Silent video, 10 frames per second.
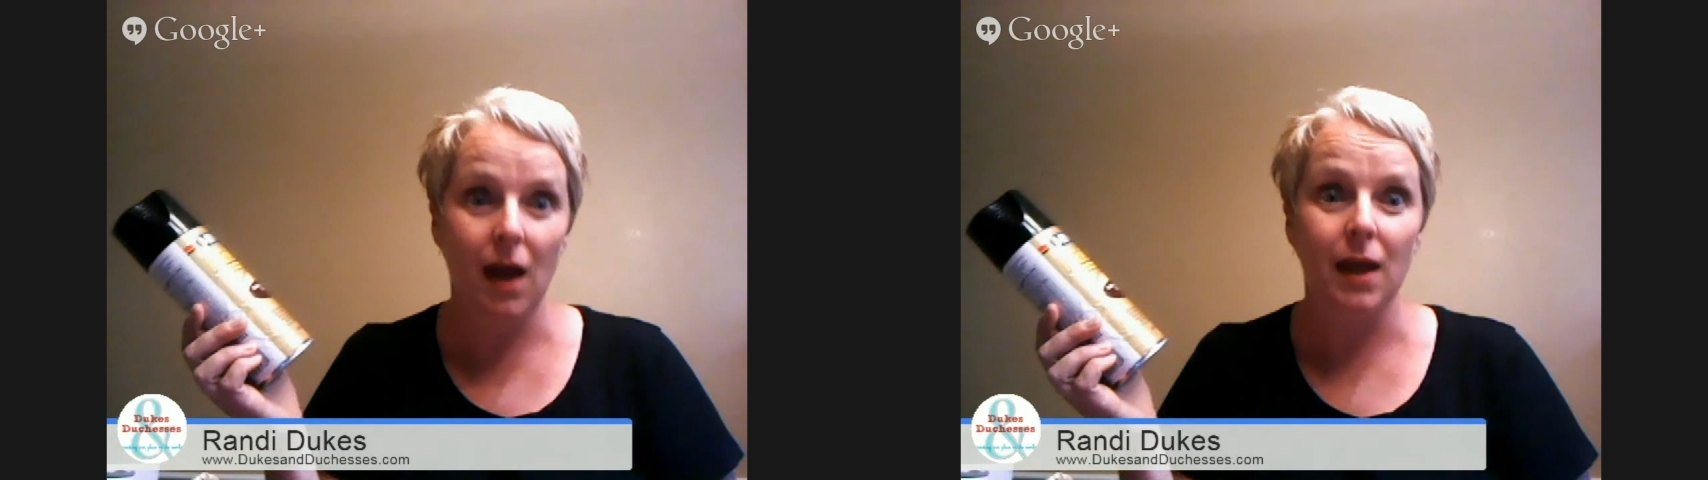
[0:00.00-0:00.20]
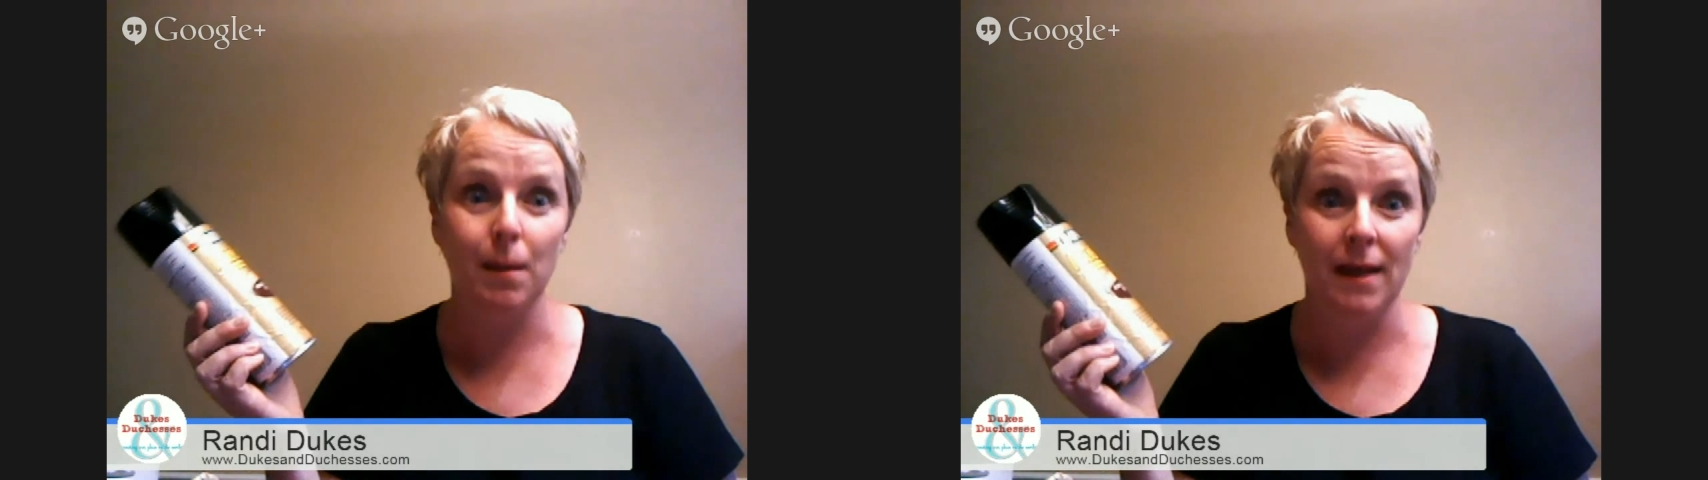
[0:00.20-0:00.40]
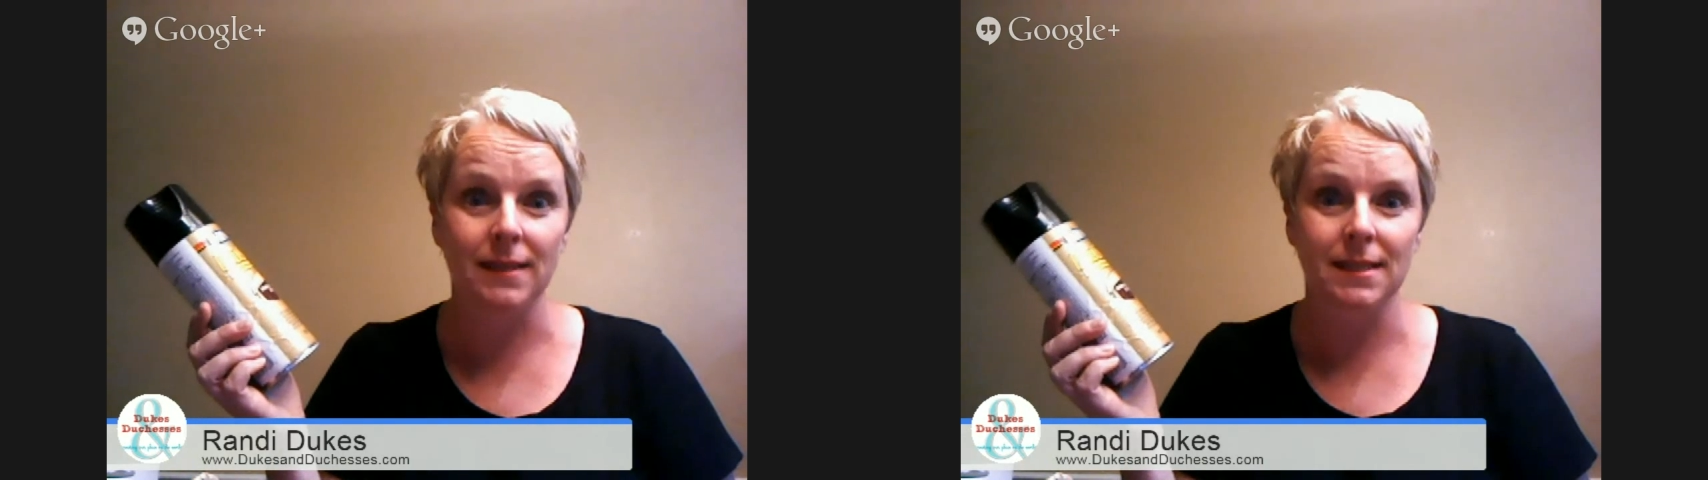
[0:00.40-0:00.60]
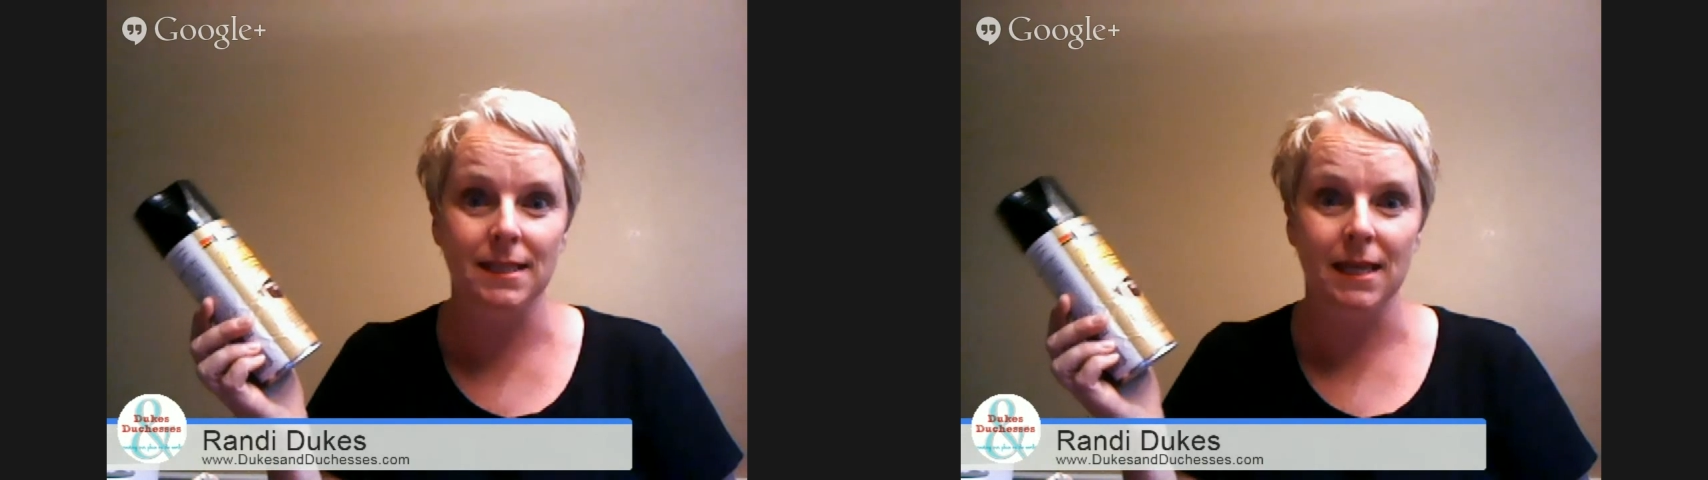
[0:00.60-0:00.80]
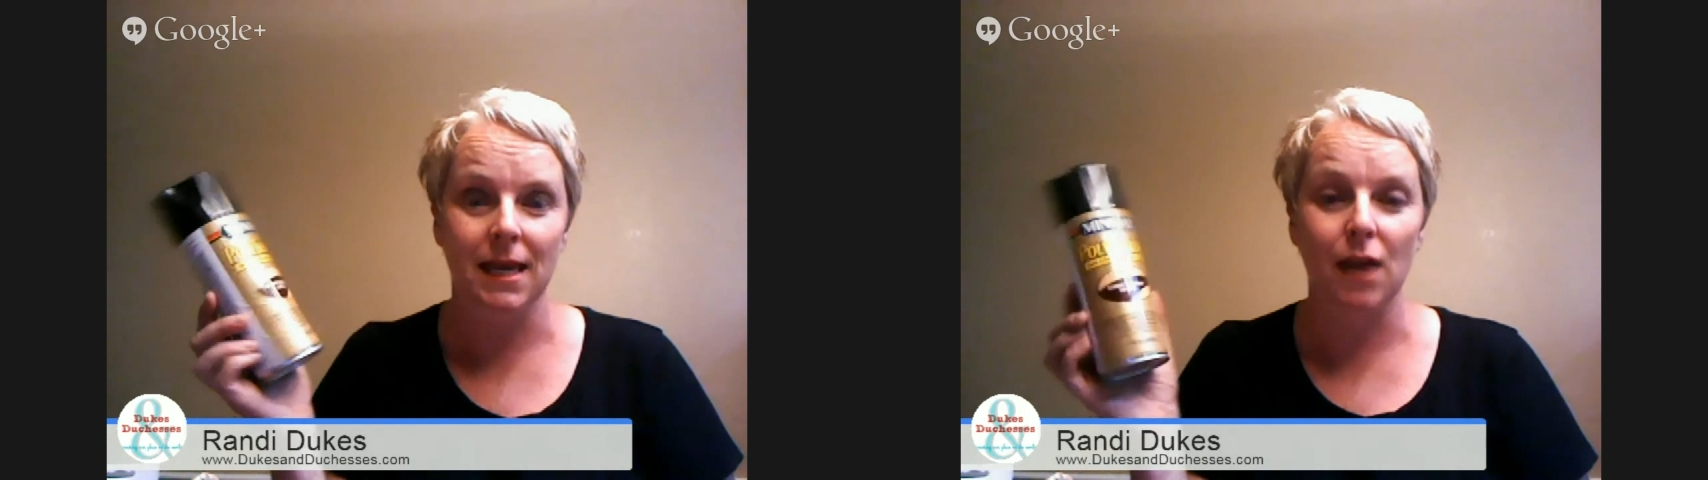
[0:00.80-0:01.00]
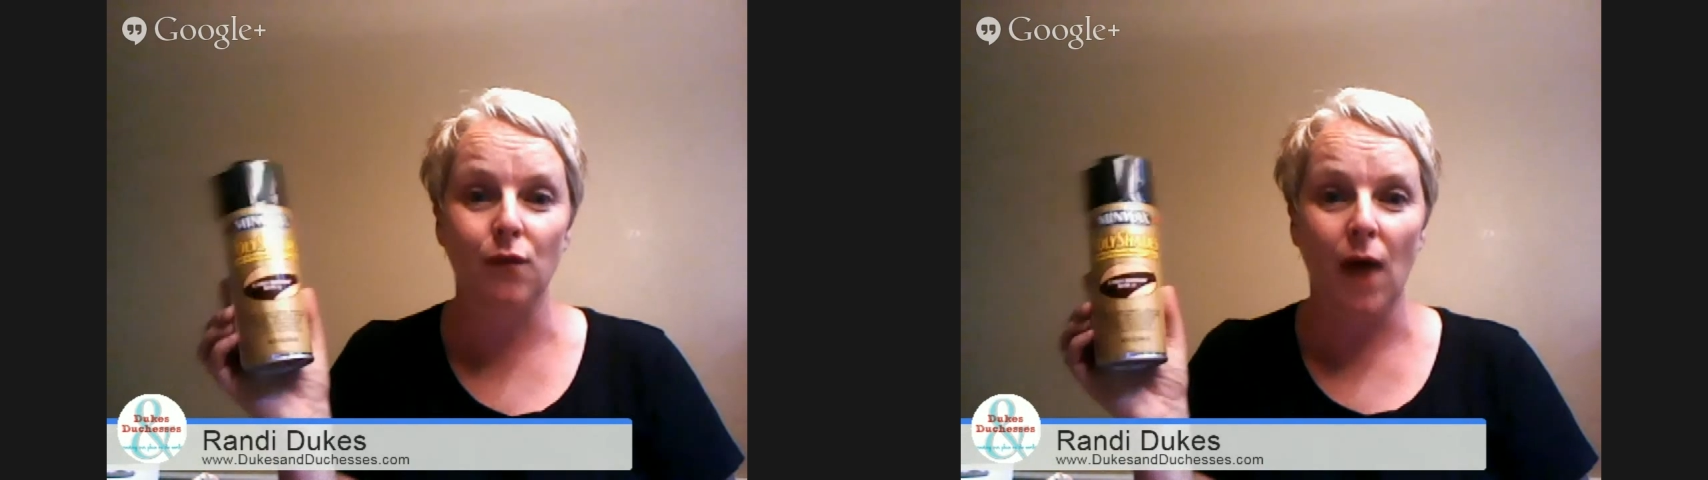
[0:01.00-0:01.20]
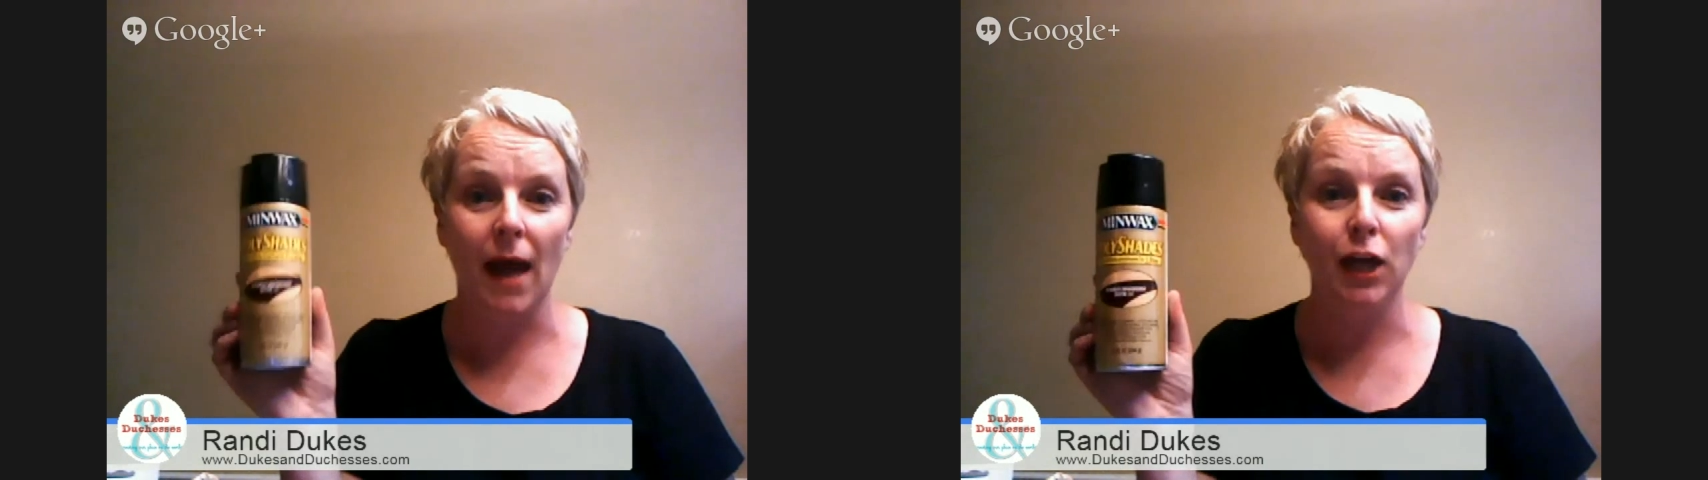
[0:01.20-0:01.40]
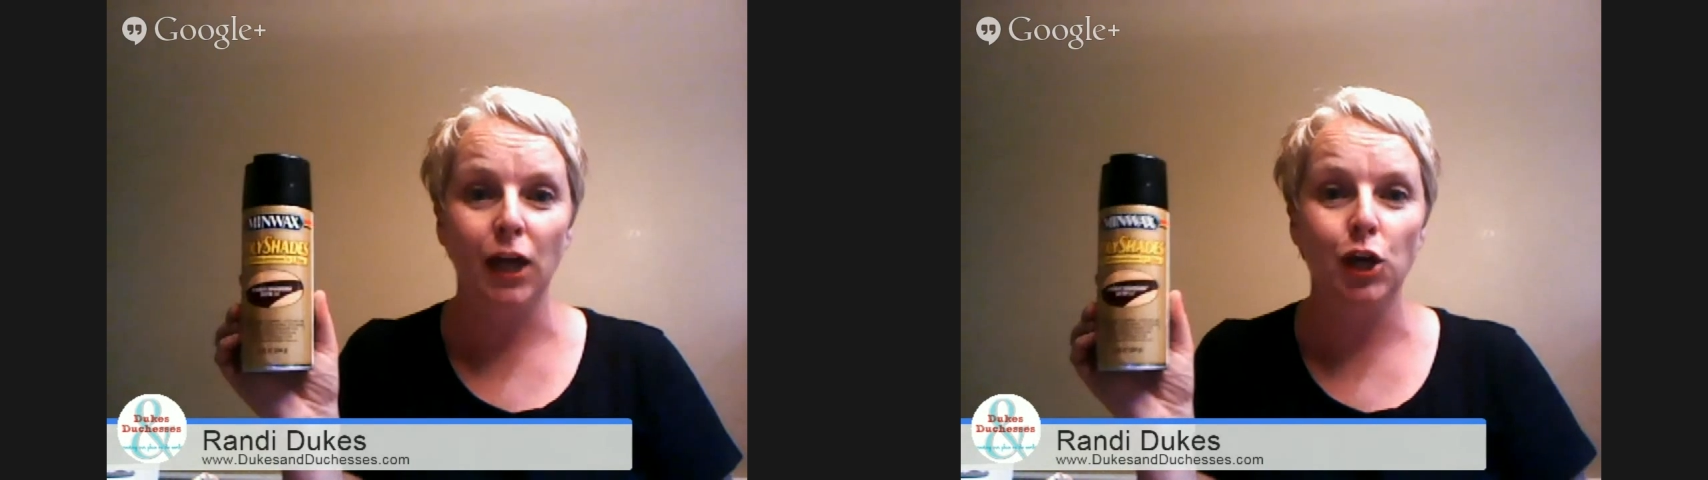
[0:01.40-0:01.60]
immensely. If I
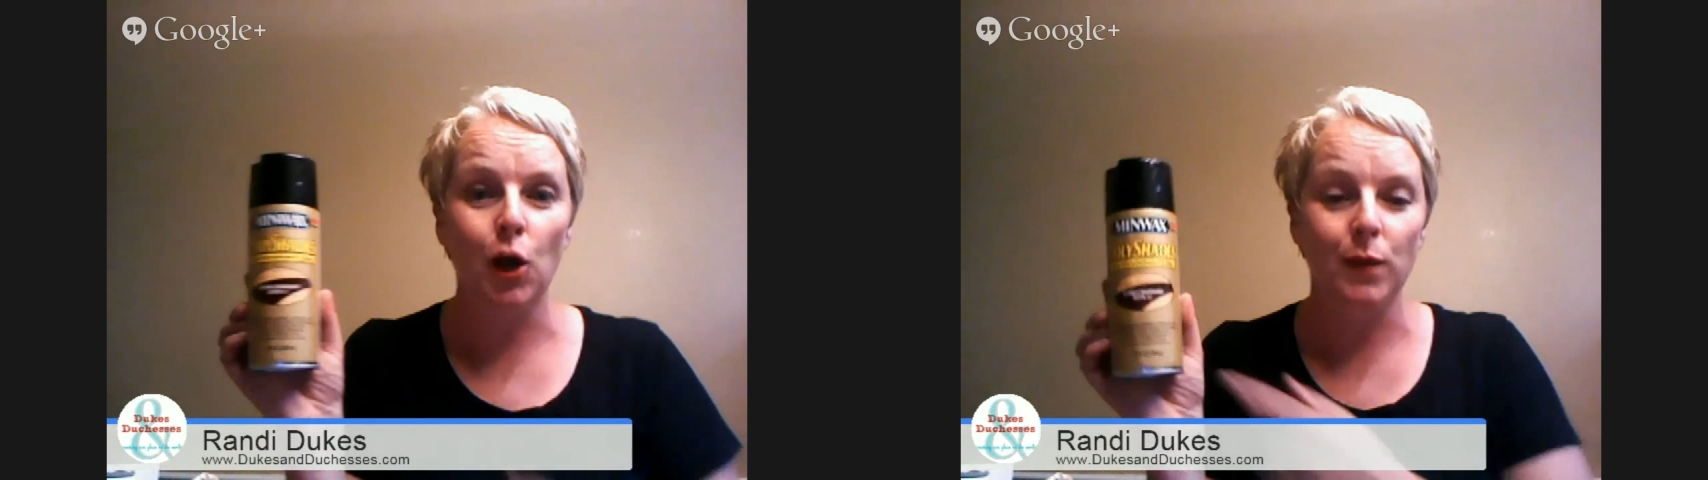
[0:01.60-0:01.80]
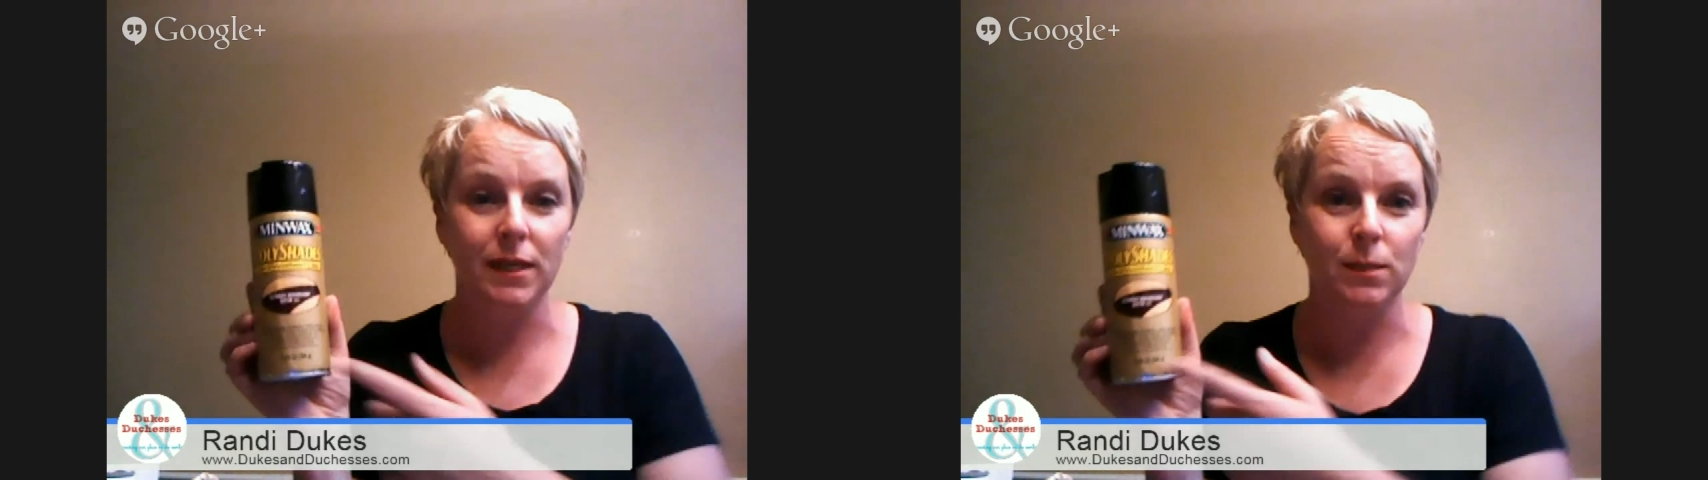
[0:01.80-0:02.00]
had known this